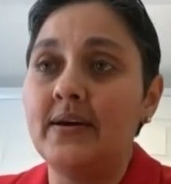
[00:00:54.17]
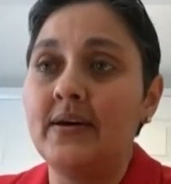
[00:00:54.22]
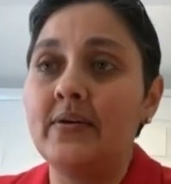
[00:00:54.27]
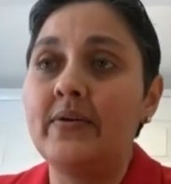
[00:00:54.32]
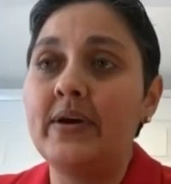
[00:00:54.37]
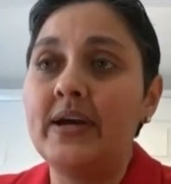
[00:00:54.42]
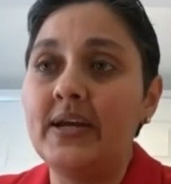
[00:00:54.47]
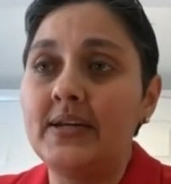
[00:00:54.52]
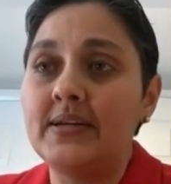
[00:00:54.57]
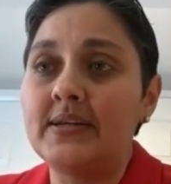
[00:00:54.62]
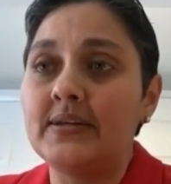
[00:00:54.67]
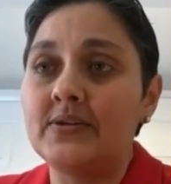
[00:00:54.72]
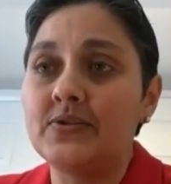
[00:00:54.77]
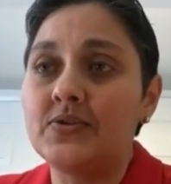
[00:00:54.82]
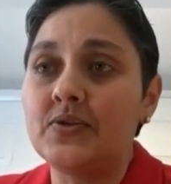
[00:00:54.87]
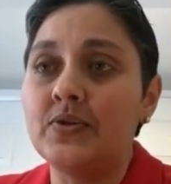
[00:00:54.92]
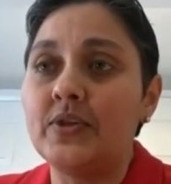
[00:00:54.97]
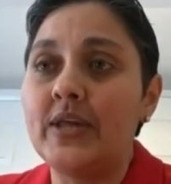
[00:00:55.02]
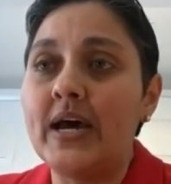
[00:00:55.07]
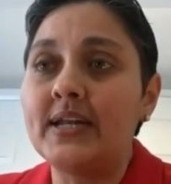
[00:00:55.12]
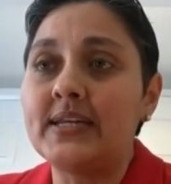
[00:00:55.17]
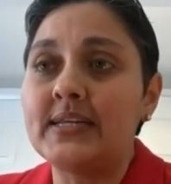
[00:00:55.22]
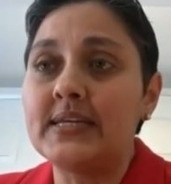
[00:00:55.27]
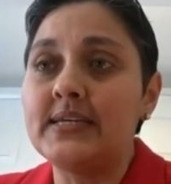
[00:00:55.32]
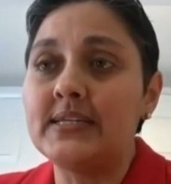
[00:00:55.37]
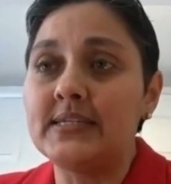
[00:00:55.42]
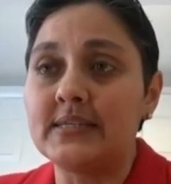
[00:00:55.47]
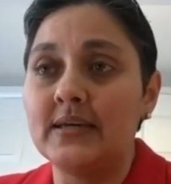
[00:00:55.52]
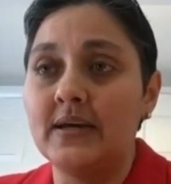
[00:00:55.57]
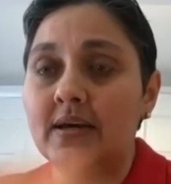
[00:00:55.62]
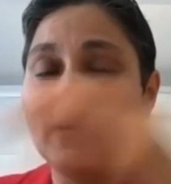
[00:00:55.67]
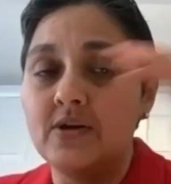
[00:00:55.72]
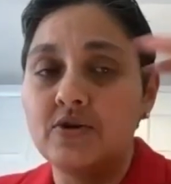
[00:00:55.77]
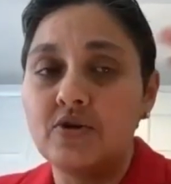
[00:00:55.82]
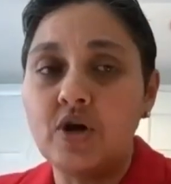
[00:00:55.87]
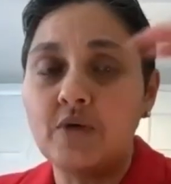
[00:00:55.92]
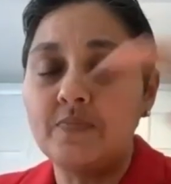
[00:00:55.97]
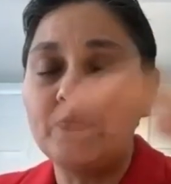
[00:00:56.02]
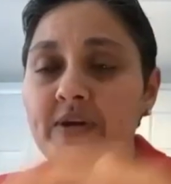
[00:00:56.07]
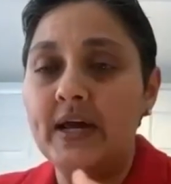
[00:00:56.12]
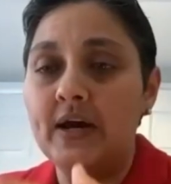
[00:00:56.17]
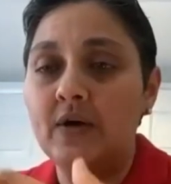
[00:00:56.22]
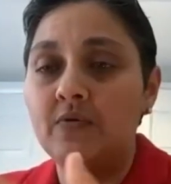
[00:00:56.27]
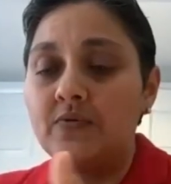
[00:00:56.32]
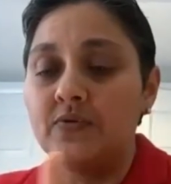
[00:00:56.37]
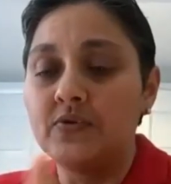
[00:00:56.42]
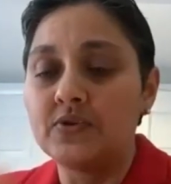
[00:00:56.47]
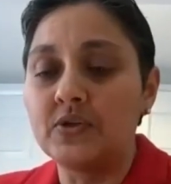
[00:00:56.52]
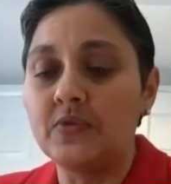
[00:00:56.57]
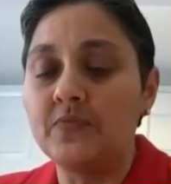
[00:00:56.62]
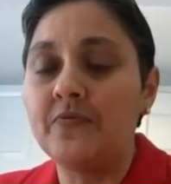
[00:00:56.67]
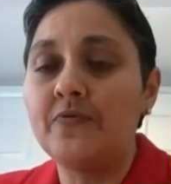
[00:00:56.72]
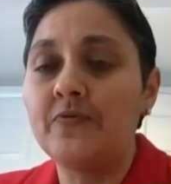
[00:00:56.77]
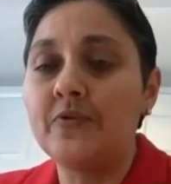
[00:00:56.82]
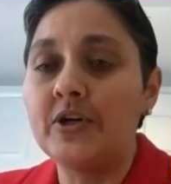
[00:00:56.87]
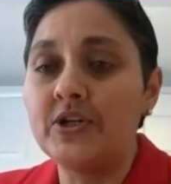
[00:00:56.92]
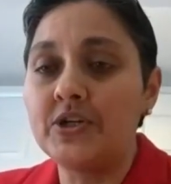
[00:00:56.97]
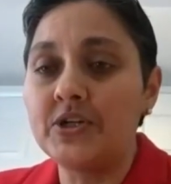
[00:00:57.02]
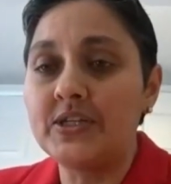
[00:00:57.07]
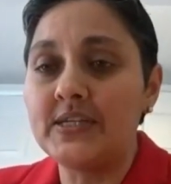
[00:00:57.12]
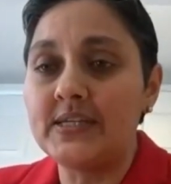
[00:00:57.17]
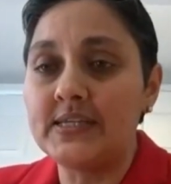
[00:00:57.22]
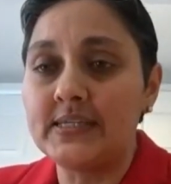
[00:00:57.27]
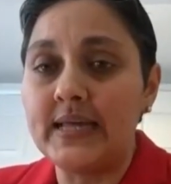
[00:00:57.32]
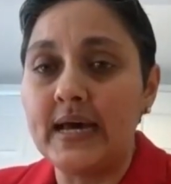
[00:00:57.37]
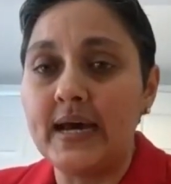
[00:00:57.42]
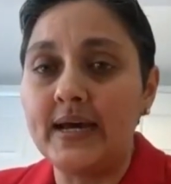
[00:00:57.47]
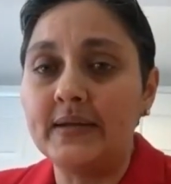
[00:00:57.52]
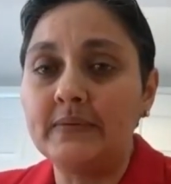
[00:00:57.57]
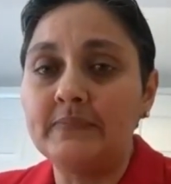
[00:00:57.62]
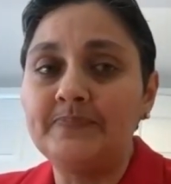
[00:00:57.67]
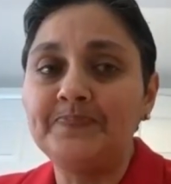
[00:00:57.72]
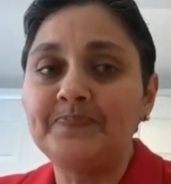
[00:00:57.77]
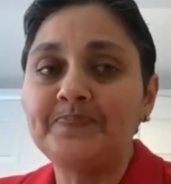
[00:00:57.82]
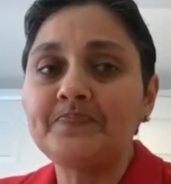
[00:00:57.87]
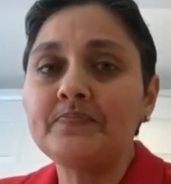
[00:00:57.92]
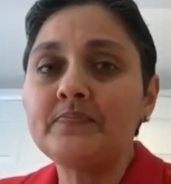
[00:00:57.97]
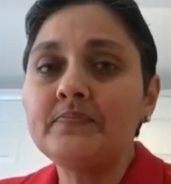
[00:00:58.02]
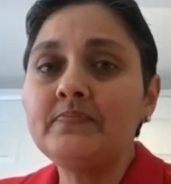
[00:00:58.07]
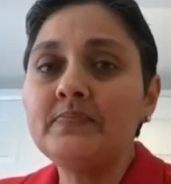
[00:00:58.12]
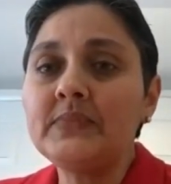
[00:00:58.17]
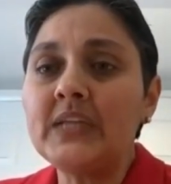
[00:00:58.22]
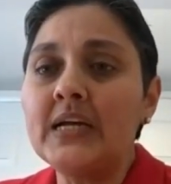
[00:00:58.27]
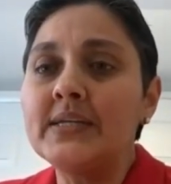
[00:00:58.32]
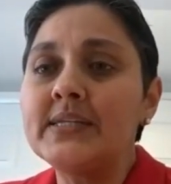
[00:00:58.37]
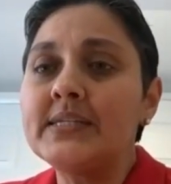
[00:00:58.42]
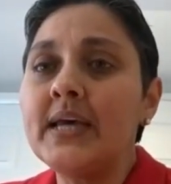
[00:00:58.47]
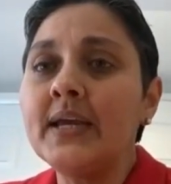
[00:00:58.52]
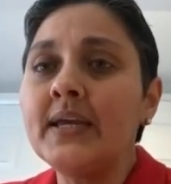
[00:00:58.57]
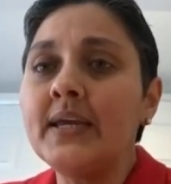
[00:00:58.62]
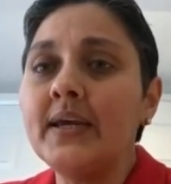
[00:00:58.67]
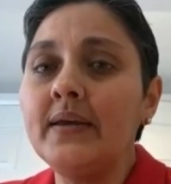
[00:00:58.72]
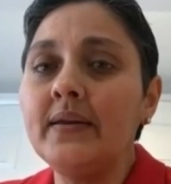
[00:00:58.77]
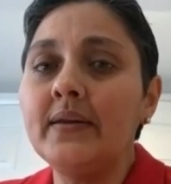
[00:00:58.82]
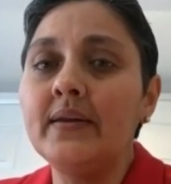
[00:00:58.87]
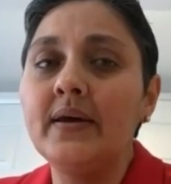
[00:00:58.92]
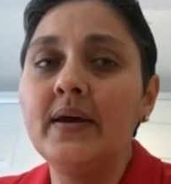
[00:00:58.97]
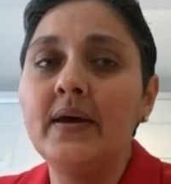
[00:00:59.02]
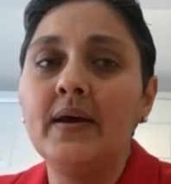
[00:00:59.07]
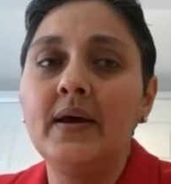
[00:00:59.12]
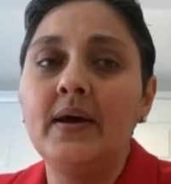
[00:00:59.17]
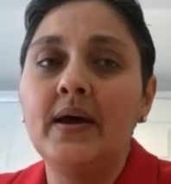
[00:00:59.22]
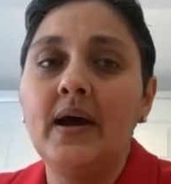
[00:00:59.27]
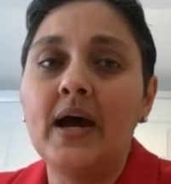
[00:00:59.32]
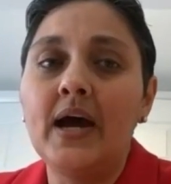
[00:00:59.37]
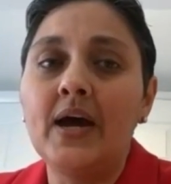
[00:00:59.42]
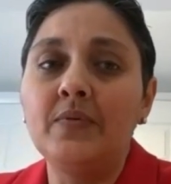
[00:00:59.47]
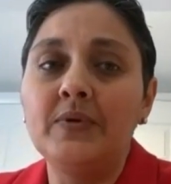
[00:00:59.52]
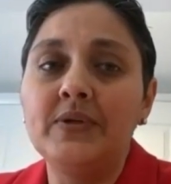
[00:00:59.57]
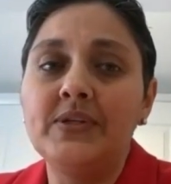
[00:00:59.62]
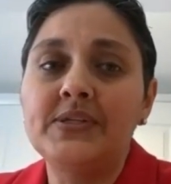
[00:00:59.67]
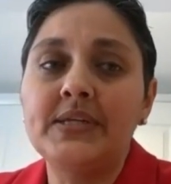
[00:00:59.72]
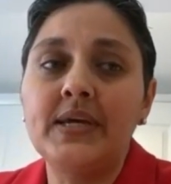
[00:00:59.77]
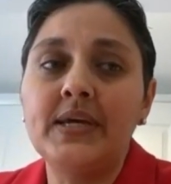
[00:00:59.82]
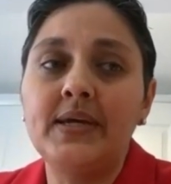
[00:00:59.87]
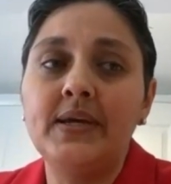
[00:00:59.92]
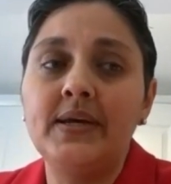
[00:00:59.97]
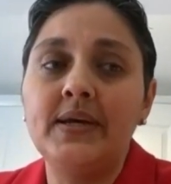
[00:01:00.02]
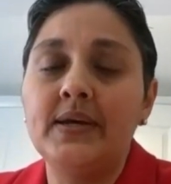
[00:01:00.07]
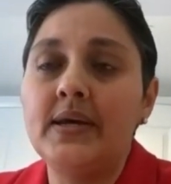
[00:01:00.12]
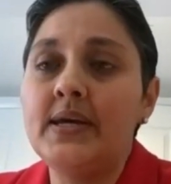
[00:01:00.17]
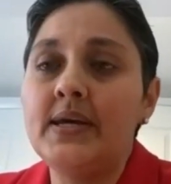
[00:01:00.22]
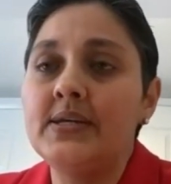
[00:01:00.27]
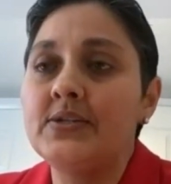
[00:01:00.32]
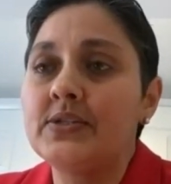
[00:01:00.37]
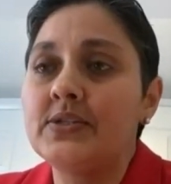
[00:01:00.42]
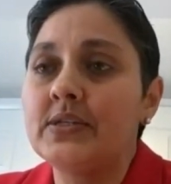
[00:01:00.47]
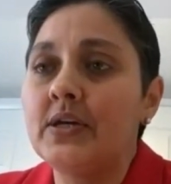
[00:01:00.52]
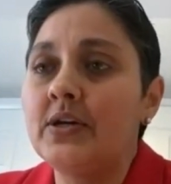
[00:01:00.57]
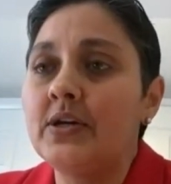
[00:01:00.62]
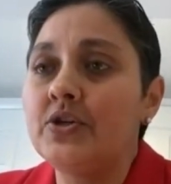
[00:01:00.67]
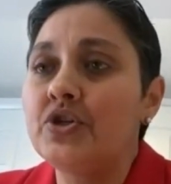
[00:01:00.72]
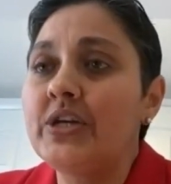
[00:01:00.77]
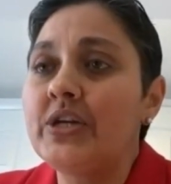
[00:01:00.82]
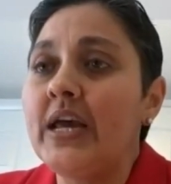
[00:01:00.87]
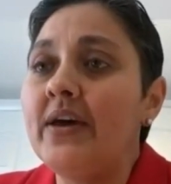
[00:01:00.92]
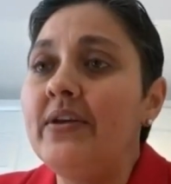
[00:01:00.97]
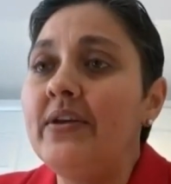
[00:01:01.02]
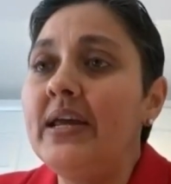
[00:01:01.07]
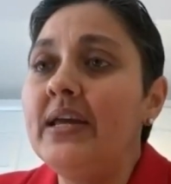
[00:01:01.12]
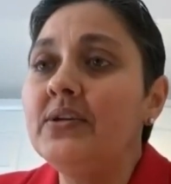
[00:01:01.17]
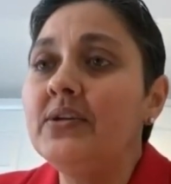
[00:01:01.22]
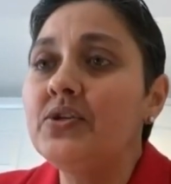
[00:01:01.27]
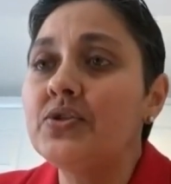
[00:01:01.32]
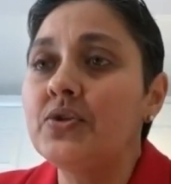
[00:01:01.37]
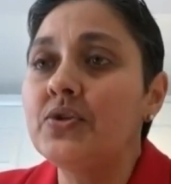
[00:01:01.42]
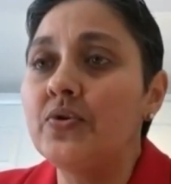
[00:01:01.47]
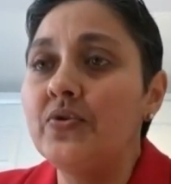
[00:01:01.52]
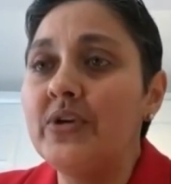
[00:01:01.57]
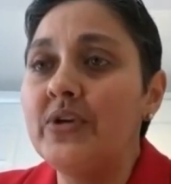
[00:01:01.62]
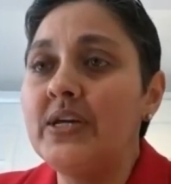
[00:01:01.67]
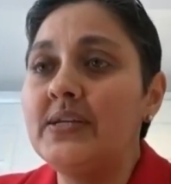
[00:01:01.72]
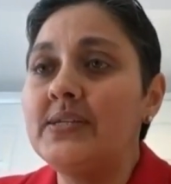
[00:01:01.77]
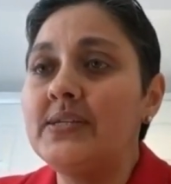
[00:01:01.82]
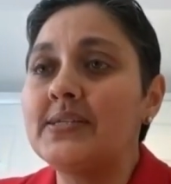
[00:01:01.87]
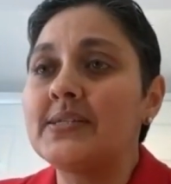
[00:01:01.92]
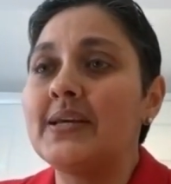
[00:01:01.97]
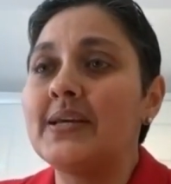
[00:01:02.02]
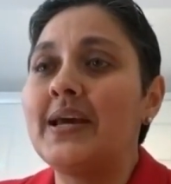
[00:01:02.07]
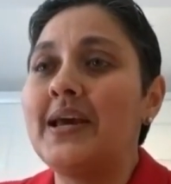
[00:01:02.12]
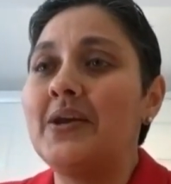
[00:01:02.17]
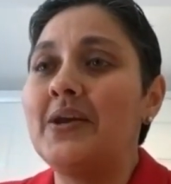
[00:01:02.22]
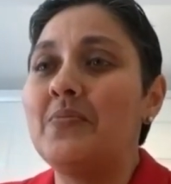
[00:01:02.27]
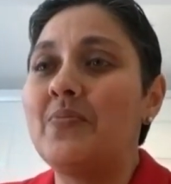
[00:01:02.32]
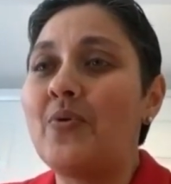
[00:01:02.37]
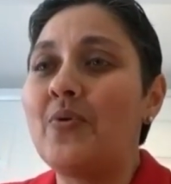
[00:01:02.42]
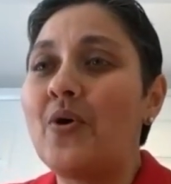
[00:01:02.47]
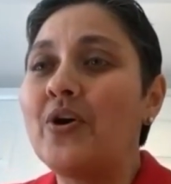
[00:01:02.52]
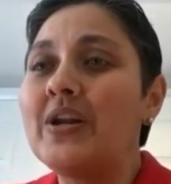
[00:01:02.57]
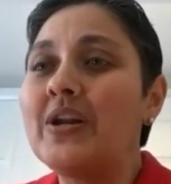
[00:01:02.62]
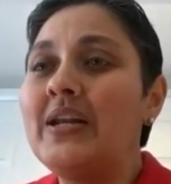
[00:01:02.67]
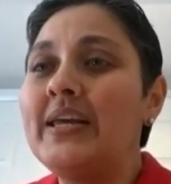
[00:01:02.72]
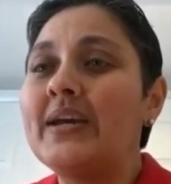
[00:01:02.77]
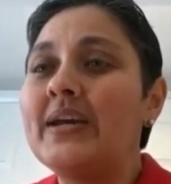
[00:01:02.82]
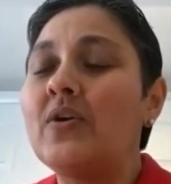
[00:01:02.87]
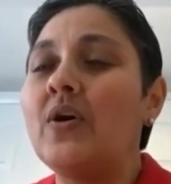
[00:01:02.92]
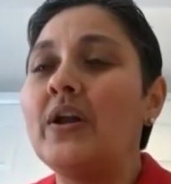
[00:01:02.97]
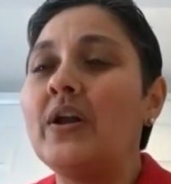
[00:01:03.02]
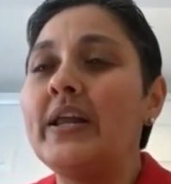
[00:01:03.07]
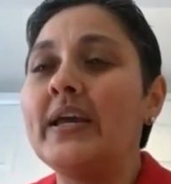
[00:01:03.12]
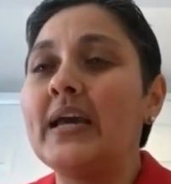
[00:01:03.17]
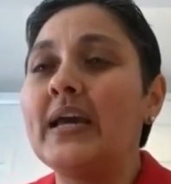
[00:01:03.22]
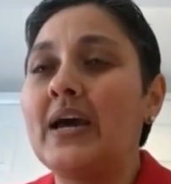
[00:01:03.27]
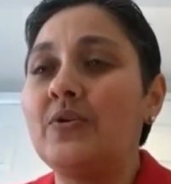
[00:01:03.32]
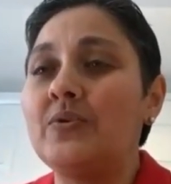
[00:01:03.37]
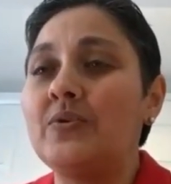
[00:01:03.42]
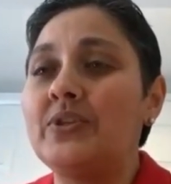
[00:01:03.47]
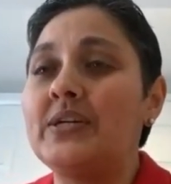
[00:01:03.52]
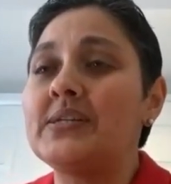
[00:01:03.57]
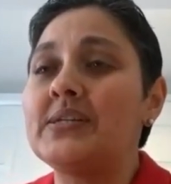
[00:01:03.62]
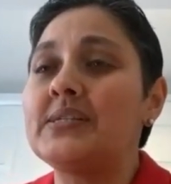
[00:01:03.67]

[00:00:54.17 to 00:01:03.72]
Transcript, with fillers: Right. So that is top down. So first is that Second, I would say is uh, sharing stories and broadly calling out the